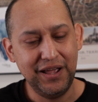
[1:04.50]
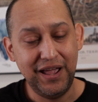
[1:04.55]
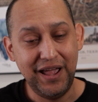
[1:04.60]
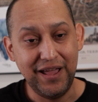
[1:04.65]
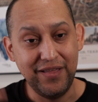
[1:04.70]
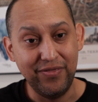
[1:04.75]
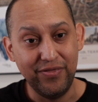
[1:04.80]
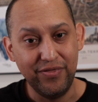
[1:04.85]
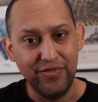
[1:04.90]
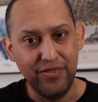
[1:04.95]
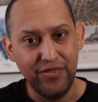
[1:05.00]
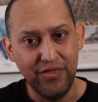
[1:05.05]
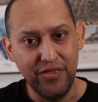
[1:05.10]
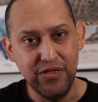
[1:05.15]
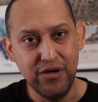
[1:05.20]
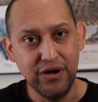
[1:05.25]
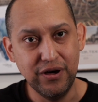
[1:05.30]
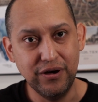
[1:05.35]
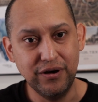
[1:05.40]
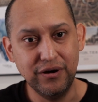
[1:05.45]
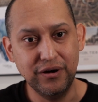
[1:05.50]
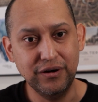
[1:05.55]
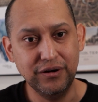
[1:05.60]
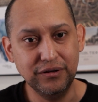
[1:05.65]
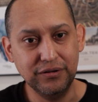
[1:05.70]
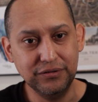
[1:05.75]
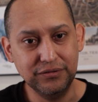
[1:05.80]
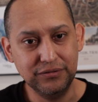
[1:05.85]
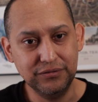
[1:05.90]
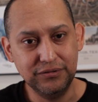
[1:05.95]
and
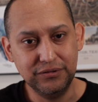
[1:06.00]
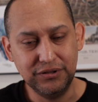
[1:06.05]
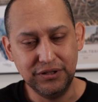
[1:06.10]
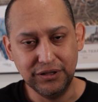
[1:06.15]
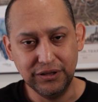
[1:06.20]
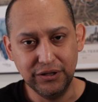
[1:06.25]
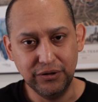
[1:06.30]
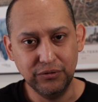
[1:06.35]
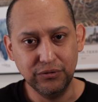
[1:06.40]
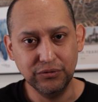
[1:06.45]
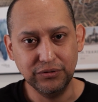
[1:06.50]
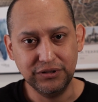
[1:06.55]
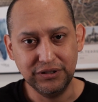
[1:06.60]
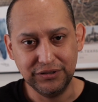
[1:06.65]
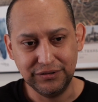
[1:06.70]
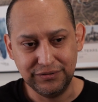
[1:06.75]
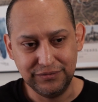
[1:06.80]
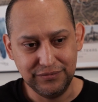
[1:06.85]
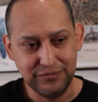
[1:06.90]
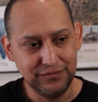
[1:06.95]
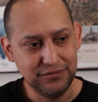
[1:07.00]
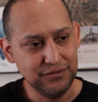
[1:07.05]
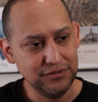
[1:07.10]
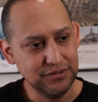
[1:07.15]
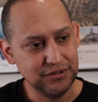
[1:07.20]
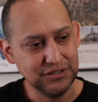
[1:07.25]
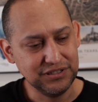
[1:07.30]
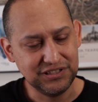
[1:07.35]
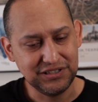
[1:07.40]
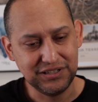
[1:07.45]
the
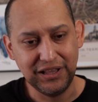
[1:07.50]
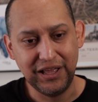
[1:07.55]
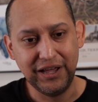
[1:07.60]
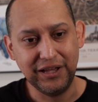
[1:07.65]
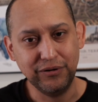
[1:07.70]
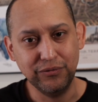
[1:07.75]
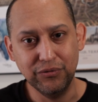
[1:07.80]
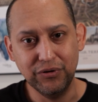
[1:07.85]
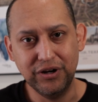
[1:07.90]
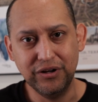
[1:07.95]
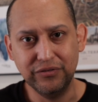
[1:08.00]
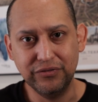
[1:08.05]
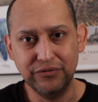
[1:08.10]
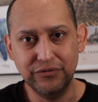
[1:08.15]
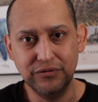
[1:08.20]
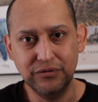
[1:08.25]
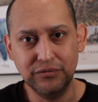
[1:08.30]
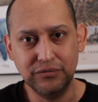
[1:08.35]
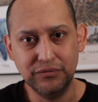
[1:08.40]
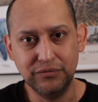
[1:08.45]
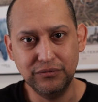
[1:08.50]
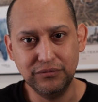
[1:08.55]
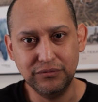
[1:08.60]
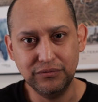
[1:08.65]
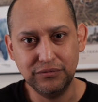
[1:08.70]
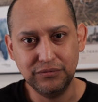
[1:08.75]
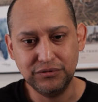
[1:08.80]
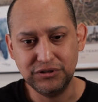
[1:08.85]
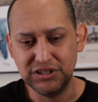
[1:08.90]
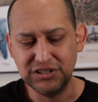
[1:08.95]
slide riff
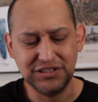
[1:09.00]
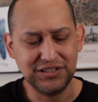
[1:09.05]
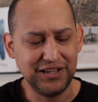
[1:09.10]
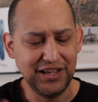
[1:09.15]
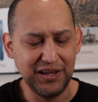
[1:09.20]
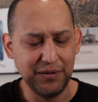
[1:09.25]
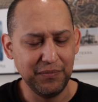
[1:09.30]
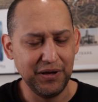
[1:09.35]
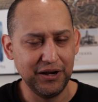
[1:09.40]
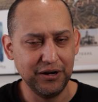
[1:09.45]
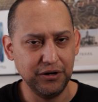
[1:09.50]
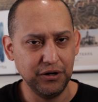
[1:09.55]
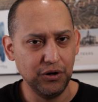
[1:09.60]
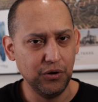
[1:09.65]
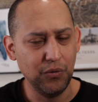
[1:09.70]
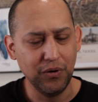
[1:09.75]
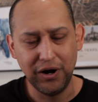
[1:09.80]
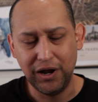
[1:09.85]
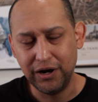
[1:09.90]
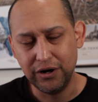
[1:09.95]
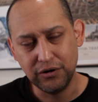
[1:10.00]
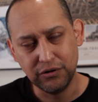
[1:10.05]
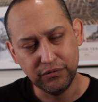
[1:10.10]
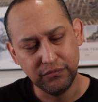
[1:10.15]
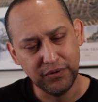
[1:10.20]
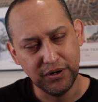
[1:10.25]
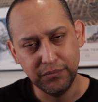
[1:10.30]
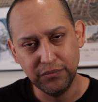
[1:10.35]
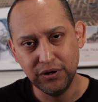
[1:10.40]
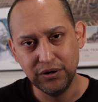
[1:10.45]
just came out of nowhere. I don't
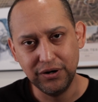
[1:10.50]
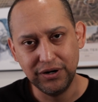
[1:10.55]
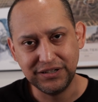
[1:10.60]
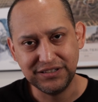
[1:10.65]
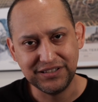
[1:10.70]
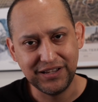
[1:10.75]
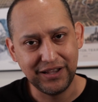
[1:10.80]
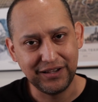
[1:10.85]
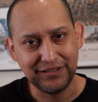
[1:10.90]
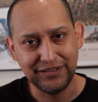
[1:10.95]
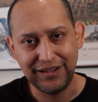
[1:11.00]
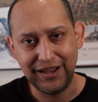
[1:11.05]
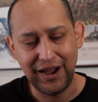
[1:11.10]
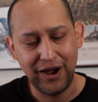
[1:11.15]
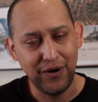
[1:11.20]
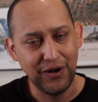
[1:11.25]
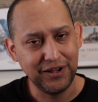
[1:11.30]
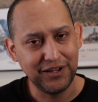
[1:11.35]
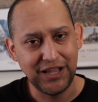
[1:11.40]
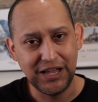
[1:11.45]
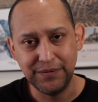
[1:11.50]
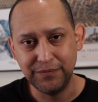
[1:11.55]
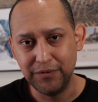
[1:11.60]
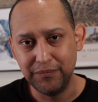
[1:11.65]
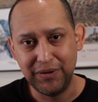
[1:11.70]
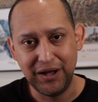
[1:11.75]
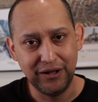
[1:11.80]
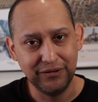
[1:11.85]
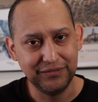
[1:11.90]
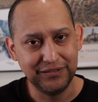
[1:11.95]
remember exactly how I came
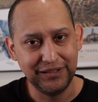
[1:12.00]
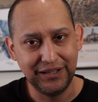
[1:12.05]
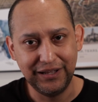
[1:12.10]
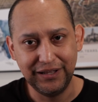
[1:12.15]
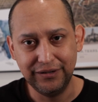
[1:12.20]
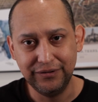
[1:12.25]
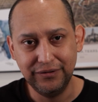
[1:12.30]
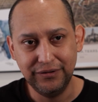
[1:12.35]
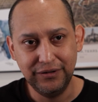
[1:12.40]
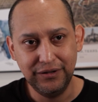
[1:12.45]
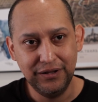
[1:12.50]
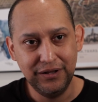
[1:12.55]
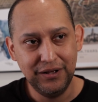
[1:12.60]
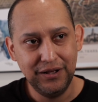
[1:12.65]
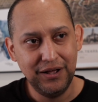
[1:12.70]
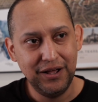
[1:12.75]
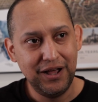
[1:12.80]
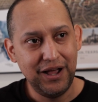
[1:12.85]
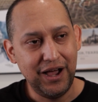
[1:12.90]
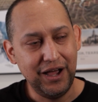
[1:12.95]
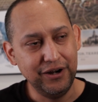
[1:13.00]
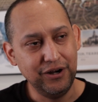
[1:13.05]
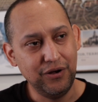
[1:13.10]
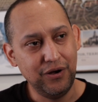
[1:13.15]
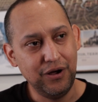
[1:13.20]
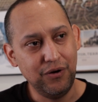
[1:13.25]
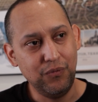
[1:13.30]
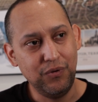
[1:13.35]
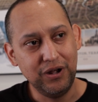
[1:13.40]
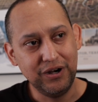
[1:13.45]
about that. I know
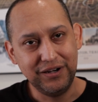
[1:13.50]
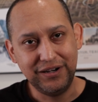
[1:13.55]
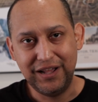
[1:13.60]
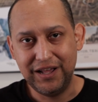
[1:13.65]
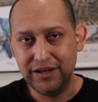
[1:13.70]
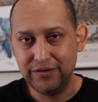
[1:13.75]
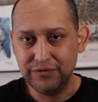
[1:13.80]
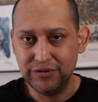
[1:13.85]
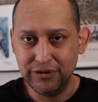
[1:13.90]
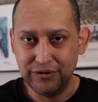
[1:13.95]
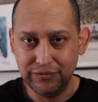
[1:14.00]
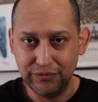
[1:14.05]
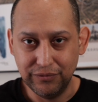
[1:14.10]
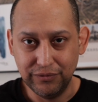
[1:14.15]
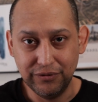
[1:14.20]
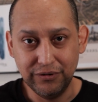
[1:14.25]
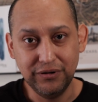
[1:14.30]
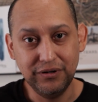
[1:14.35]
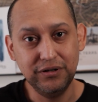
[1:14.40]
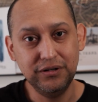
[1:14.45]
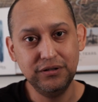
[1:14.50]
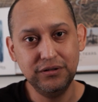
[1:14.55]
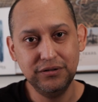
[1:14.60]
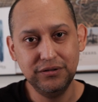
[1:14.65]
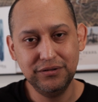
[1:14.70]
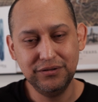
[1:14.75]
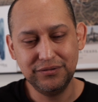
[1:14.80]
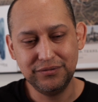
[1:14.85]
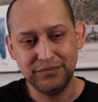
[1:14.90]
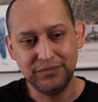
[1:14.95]
I wanted to have
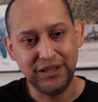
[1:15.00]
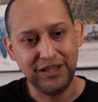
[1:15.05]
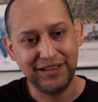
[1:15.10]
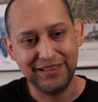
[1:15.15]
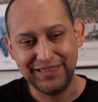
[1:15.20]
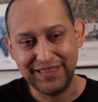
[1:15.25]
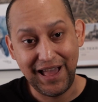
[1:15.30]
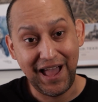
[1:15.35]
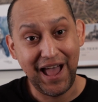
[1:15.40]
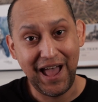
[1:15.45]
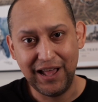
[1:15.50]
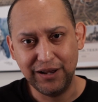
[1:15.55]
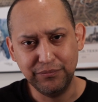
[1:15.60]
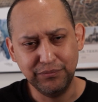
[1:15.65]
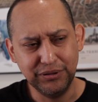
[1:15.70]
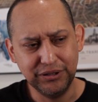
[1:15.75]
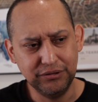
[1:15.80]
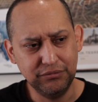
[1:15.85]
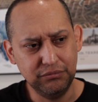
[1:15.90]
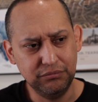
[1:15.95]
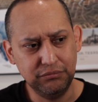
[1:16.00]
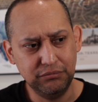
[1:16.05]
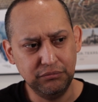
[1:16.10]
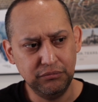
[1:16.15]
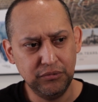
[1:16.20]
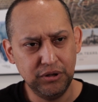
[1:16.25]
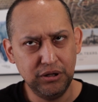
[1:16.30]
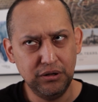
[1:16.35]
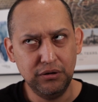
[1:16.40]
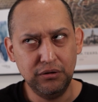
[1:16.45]
the like that, but
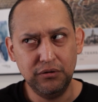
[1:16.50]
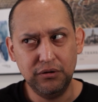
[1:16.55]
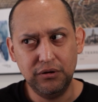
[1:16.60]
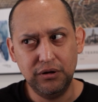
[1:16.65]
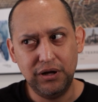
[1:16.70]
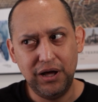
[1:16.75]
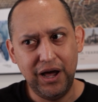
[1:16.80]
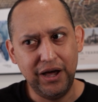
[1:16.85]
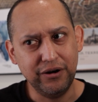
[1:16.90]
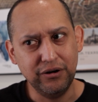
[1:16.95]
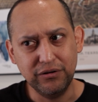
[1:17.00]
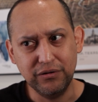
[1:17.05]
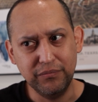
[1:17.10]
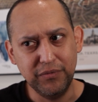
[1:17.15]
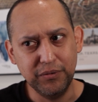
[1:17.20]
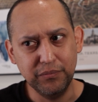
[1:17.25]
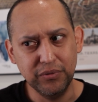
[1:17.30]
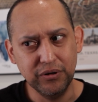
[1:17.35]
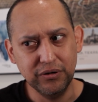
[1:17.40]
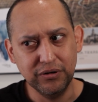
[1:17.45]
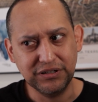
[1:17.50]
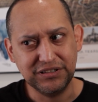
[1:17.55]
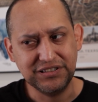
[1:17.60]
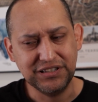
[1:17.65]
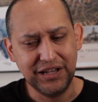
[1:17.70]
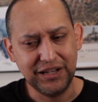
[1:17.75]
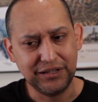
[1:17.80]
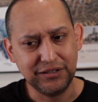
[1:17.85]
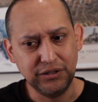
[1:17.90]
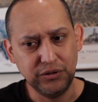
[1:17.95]
I don't remember
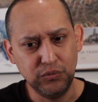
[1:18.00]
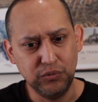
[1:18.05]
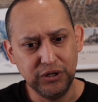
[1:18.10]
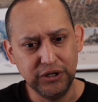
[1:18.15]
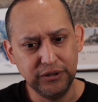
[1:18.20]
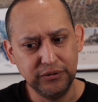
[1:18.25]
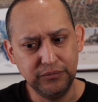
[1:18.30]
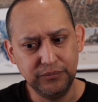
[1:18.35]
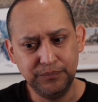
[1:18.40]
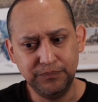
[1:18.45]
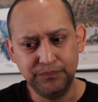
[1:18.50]
exactly what